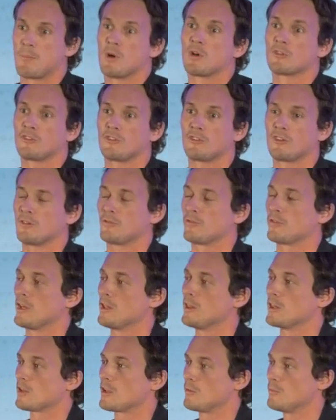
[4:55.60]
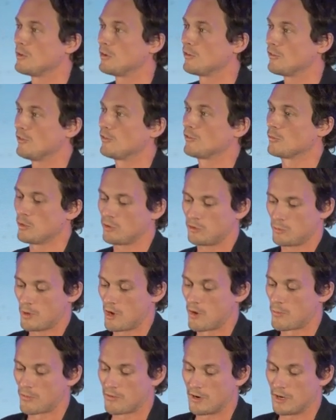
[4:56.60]
positive in the communities in which we
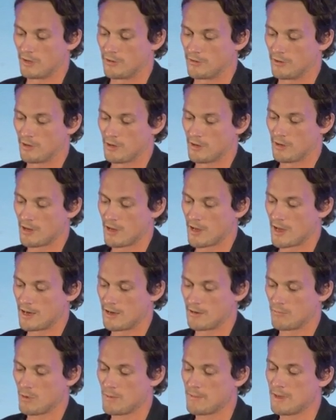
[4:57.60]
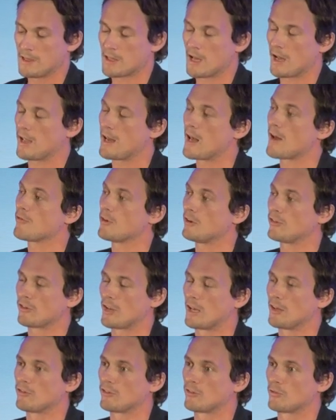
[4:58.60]
operate. And we mean that in every
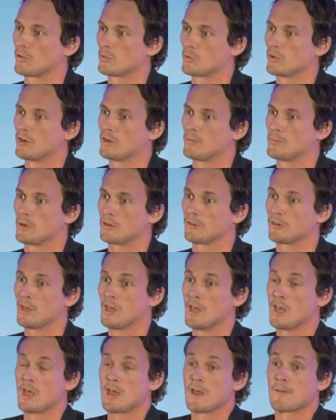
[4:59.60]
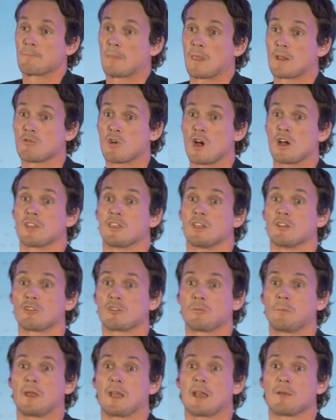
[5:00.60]
sense of the word. But rather than
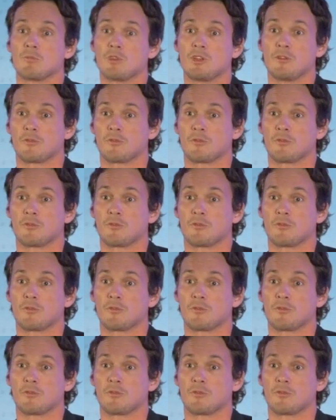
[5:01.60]
just be an empty